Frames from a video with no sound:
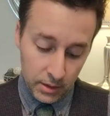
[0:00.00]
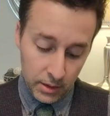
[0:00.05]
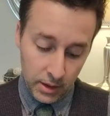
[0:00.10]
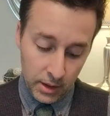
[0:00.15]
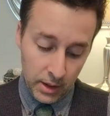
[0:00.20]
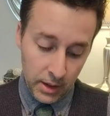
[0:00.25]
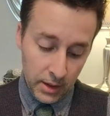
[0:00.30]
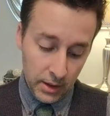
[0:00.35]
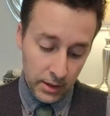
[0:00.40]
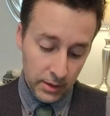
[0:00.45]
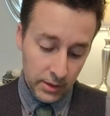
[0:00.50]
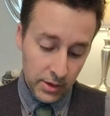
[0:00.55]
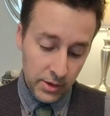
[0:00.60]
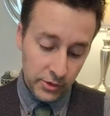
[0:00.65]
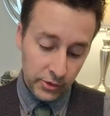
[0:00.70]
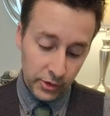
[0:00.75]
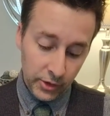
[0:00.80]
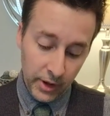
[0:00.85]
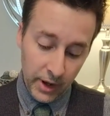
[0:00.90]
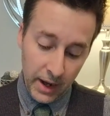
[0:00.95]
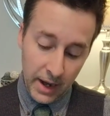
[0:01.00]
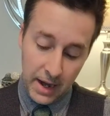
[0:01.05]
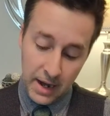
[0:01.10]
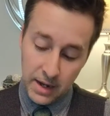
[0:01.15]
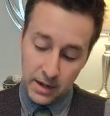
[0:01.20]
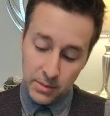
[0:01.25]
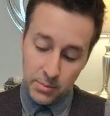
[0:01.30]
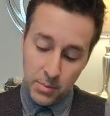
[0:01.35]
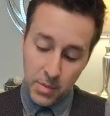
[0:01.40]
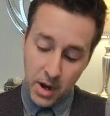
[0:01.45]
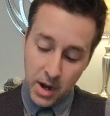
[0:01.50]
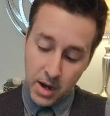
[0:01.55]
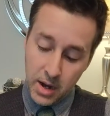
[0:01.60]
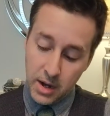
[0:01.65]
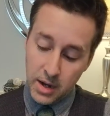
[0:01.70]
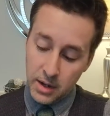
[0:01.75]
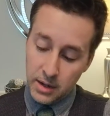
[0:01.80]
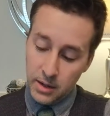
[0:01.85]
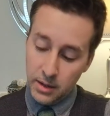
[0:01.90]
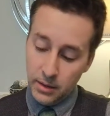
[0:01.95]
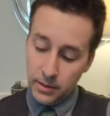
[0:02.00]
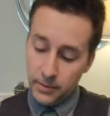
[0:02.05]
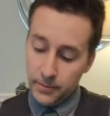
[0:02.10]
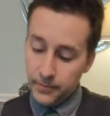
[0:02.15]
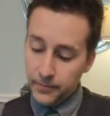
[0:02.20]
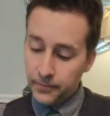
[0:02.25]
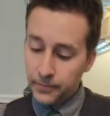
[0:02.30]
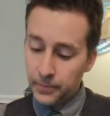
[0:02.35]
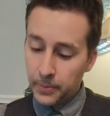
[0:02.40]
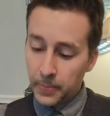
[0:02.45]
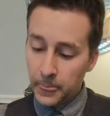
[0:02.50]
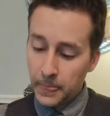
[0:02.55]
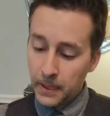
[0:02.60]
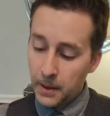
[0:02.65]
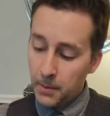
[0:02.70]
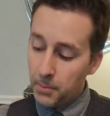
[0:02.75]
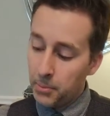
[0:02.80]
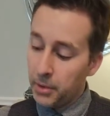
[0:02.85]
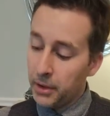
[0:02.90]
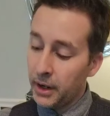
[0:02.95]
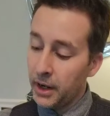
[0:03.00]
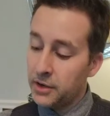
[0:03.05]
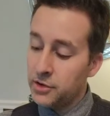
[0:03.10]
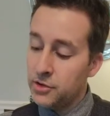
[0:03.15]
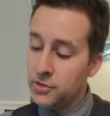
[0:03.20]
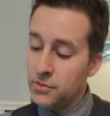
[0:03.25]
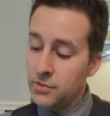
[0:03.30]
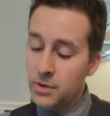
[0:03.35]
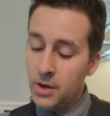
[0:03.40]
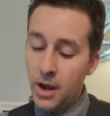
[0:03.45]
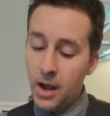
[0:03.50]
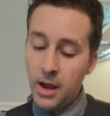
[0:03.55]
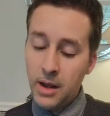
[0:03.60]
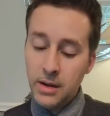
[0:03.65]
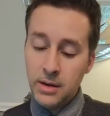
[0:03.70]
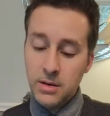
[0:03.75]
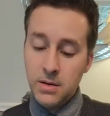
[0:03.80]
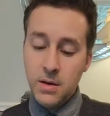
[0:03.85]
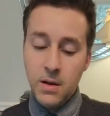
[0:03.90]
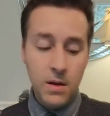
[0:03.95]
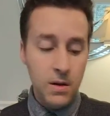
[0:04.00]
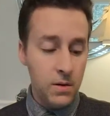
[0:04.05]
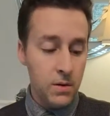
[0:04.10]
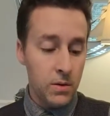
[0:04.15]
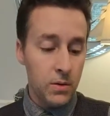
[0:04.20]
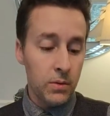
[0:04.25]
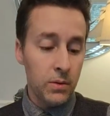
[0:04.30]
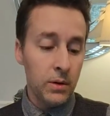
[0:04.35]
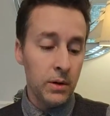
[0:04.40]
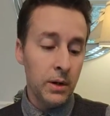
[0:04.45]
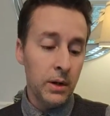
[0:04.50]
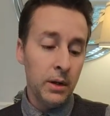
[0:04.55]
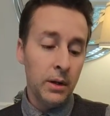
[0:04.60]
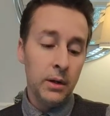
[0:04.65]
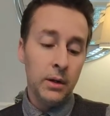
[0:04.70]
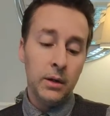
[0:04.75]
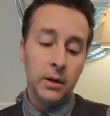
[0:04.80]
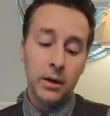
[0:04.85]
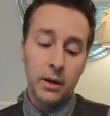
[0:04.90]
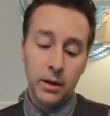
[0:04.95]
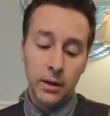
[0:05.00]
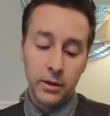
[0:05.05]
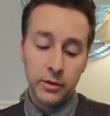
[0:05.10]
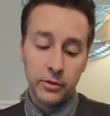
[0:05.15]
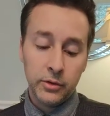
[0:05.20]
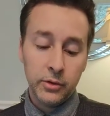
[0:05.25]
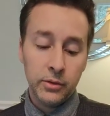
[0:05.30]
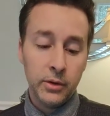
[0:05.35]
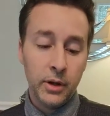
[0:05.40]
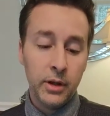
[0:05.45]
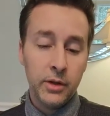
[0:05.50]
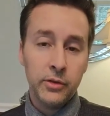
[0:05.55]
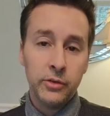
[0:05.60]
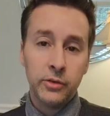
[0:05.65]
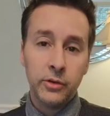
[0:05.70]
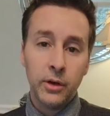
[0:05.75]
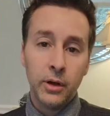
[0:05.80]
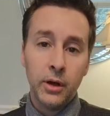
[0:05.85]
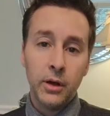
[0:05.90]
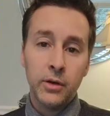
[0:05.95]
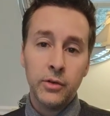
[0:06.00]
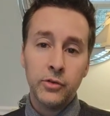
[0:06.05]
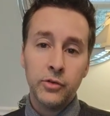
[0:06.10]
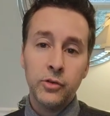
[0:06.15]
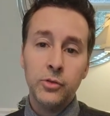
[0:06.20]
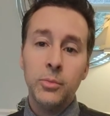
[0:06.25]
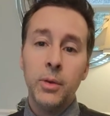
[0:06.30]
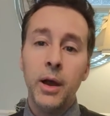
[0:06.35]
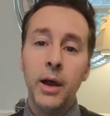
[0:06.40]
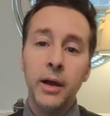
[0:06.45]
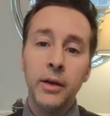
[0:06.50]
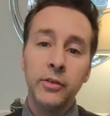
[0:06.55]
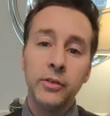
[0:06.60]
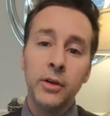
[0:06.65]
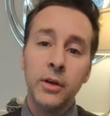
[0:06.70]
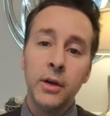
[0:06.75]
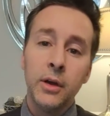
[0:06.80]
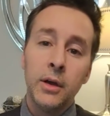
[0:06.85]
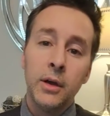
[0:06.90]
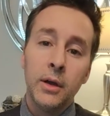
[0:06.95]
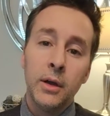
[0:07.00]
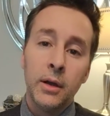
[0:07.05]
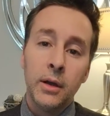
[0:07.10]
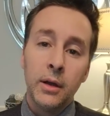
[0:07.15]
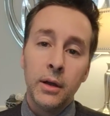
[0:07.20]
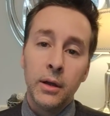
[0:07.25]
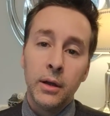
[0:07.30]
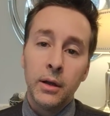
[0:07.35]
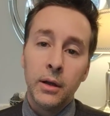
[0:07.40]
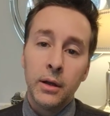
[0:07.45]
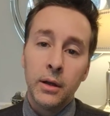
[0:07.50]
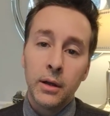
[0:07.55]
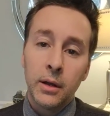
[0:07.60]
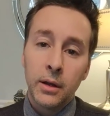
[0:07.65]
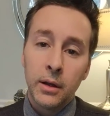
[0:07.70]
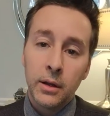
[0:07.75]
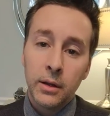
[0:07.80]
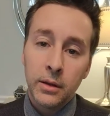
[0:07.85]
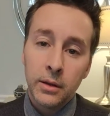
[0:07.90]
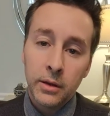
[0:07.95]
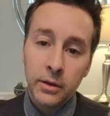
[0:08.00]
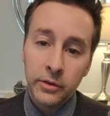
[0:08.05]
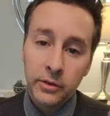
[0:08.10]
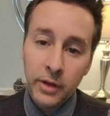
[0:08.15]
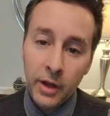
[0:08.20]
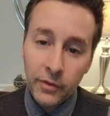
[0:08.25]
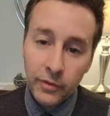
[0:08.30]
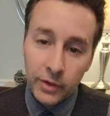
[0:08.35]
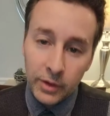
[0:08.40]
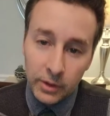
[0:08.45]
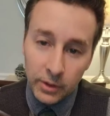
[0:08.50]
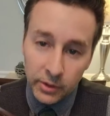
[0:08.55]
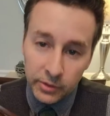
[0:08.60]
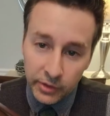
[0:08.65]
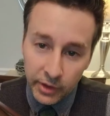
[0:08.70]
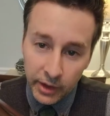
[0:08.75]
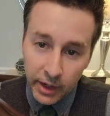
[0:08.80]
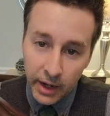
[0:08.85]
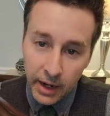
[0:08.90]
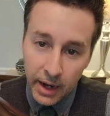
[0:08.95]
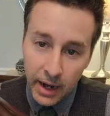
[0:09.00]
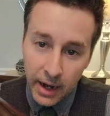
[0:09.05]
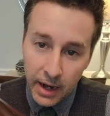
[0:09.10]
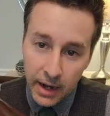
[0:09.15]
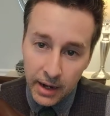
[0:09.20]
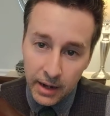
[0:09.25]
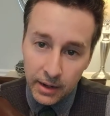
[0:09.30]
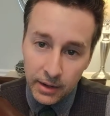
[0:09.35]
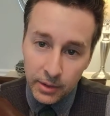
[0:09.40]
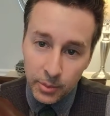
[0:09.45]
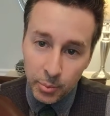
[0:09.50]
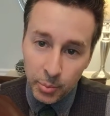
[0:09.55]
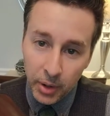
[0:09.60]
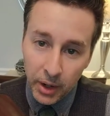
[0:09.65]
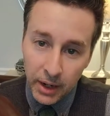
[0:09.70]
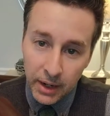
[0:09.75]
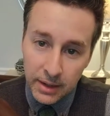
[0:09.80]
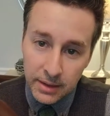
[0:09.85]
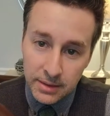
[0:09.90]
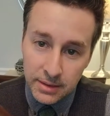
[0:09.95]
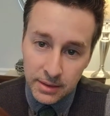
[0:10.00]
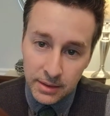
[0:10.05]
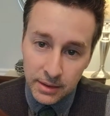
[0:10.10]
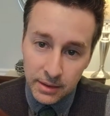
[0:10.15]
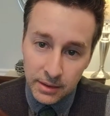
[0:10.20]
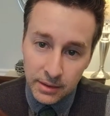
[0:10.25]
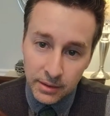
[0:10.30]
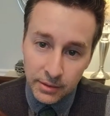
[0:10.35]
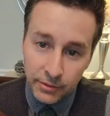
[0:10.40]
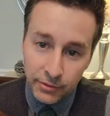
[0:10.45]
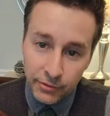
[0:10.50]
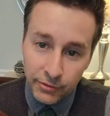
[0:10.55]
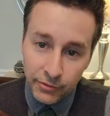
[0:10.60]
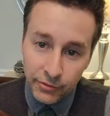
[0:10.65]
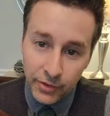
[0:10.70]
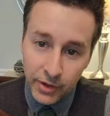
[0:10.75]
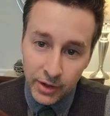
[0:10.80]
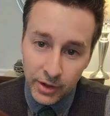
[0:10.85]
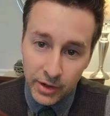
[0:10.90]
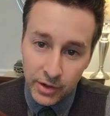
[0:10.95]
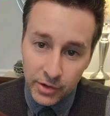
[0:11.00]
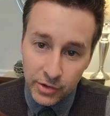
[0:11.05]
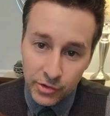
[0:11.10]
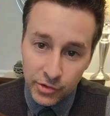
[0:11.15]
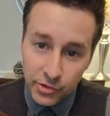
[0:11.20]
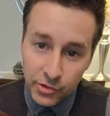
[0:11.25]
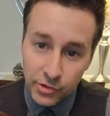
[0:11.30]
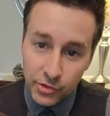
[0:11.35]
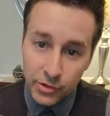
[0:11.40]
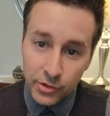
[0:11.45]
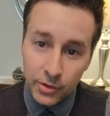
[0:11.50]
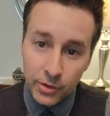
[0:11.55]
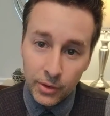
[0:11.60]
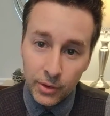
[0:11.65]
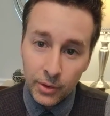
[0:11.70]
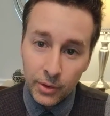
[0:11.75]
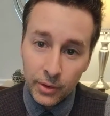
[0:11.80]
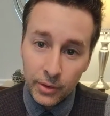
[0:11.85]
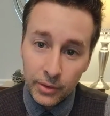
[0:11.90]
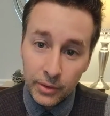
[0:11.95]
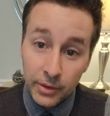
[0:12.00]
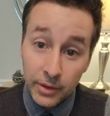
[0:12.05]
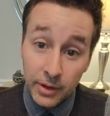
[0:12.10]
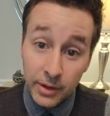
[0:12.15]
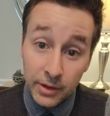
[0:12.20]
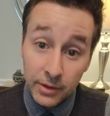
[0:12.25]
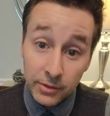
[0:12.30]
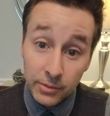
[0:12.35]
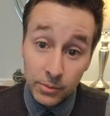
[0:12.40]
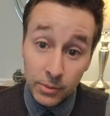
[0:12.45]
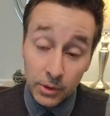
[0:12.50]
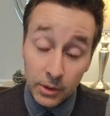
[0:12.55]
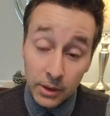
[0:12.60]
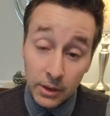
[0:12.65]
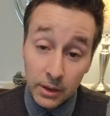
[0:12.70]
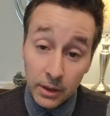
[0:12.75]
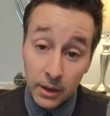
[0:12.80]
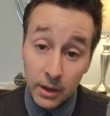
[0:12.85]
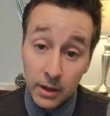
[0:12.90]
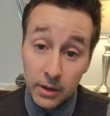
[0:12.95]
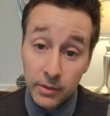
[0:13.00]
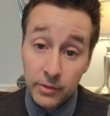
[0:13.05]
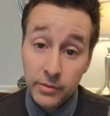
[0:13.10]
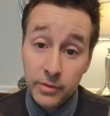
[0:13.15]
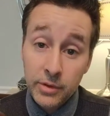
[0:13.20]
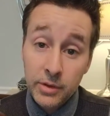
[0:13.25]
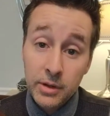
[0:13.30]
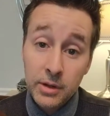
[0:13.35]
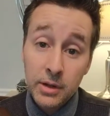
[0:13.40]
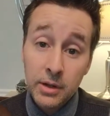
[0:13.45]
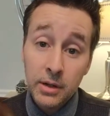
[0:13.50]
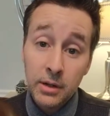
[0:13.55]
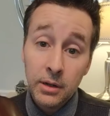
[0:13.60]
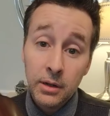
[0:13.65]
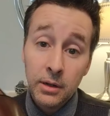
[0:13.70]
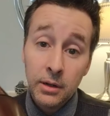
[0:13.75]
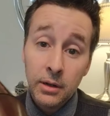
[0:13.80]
And these are handmade, but I do not know. So nice shoe bags. This definitely looks like a hand-painted finish on these. Really love the